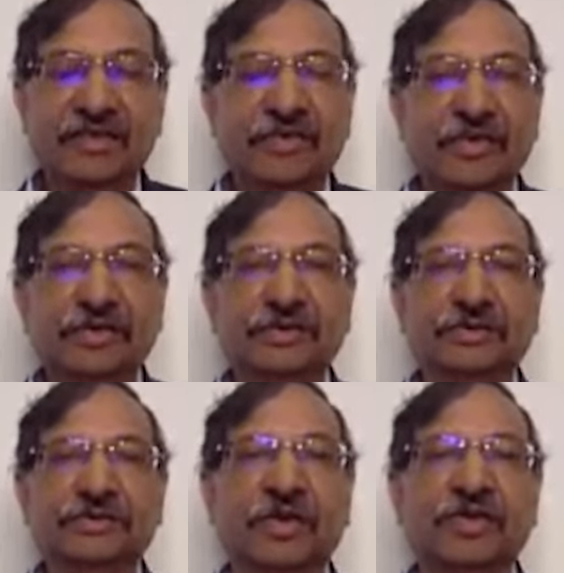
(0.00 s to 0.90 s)
If
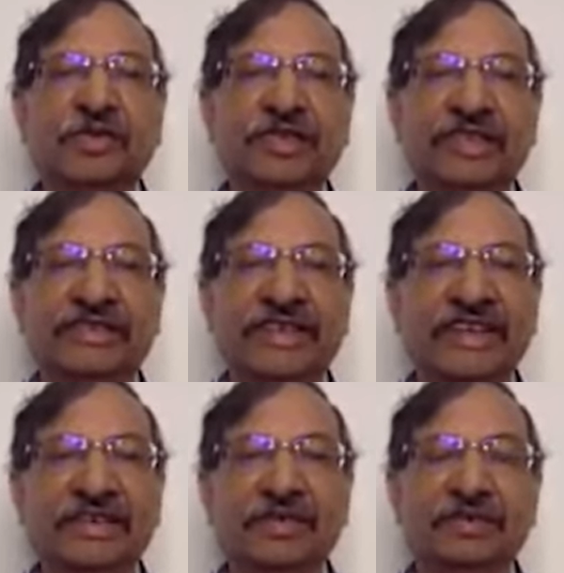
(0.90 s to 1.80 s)
you want to visit,
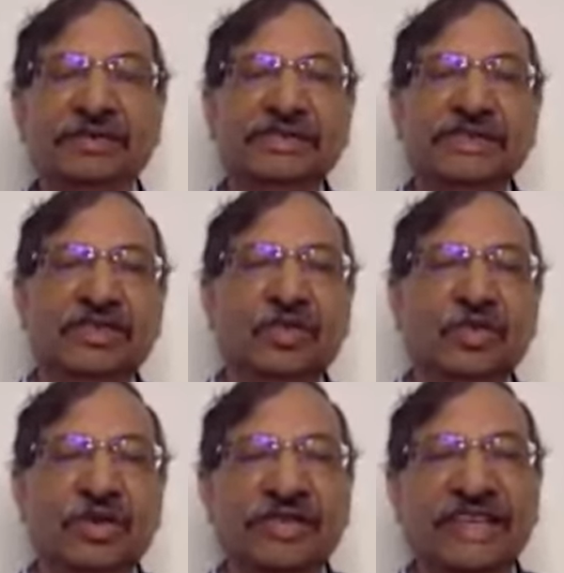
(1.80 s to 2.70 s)
write to
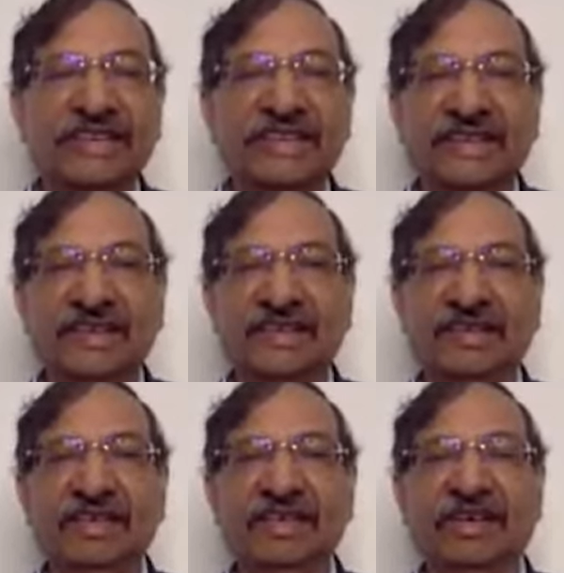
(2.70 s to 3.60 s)
School of Design
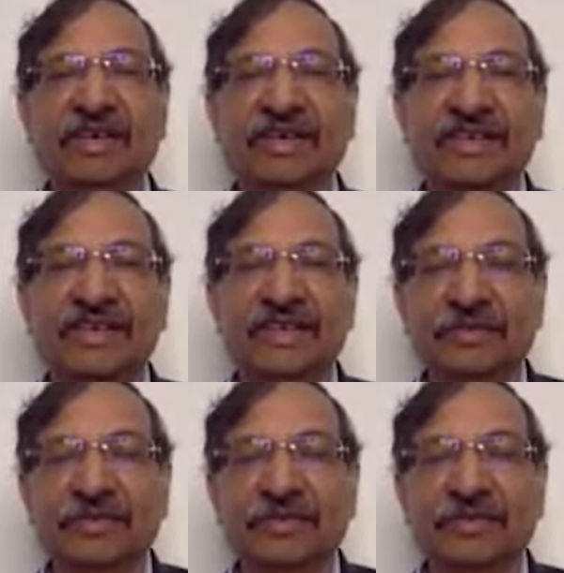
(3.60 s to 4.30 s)
Thinking. He will organize a